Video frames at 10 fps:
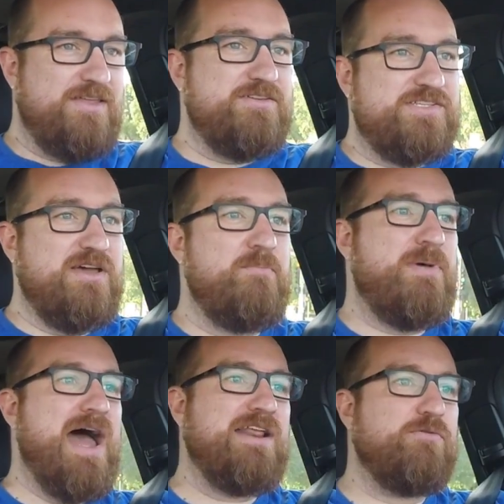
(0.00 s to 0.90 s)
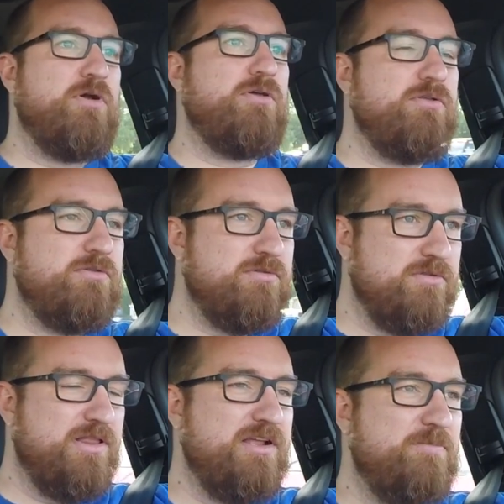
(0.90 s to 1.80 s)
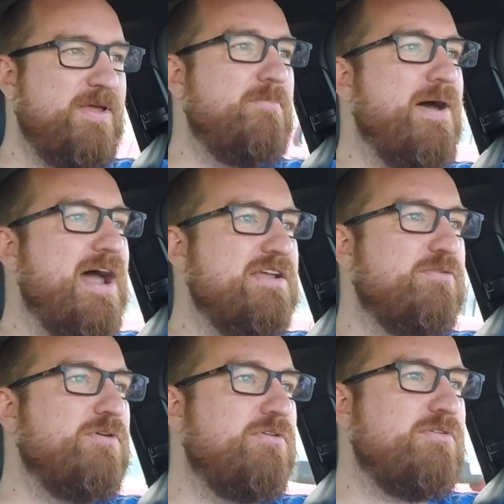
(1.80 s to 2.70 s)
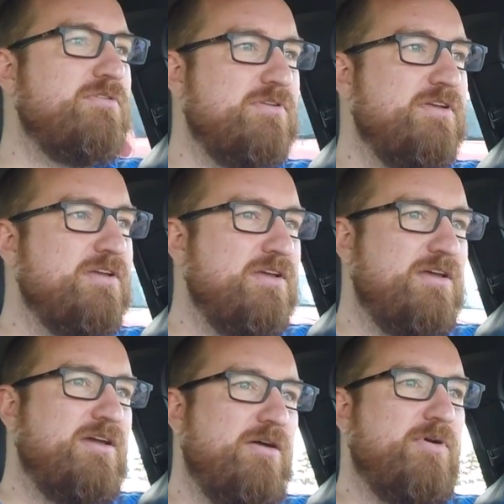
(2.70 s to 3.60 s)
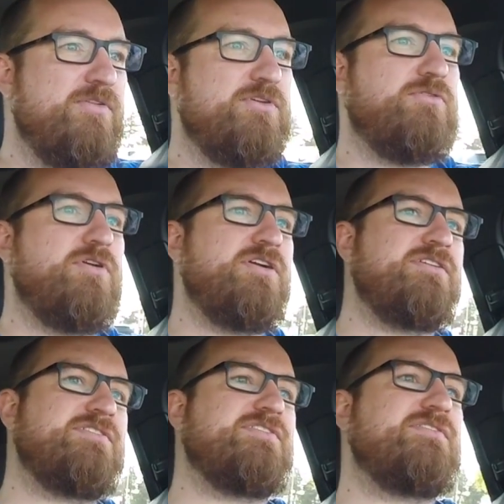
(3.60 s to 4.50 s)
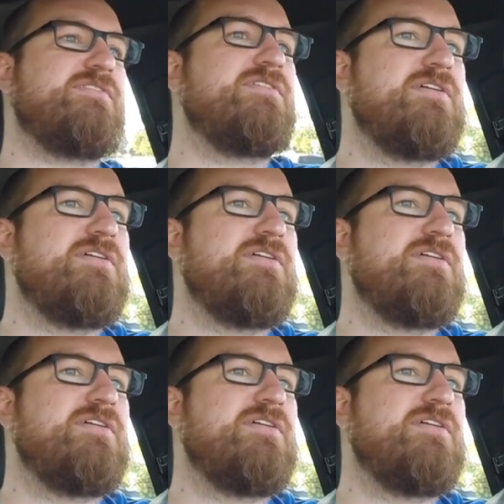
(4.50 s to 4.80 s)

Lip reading: There's some body roll, a little bit of body roll around the corners.